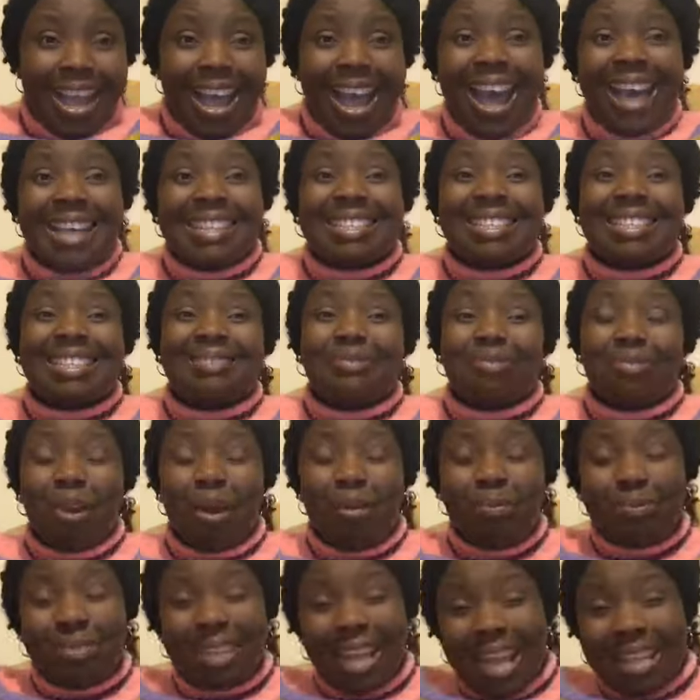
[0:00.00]
And
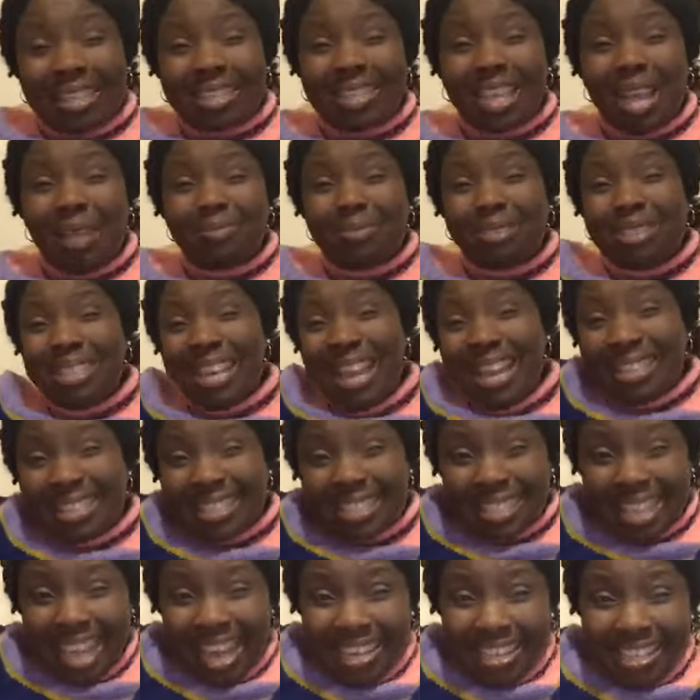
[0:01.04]
from that time till
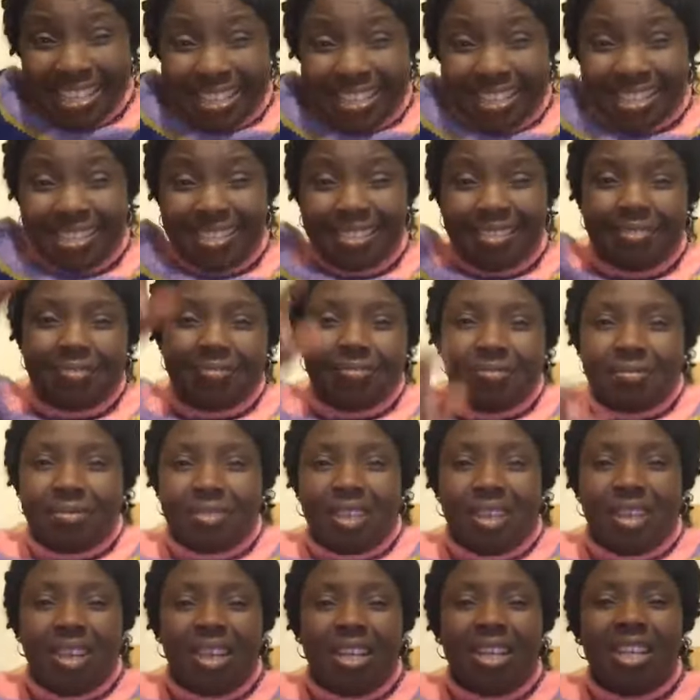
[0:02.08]
eternity,
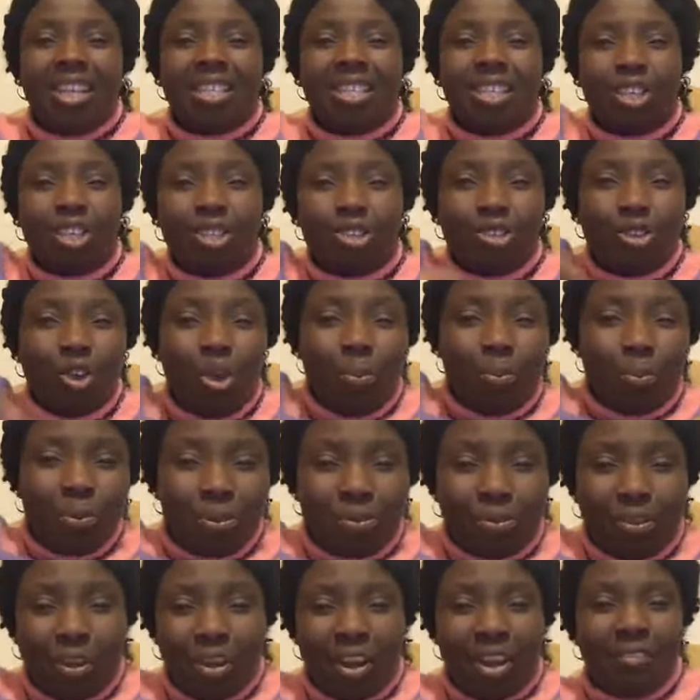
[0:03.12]
it is open
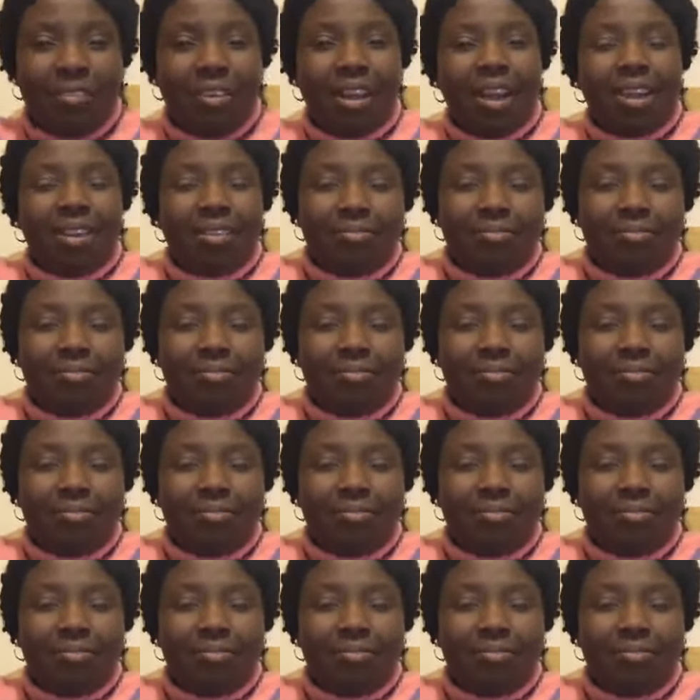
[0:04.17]
forever.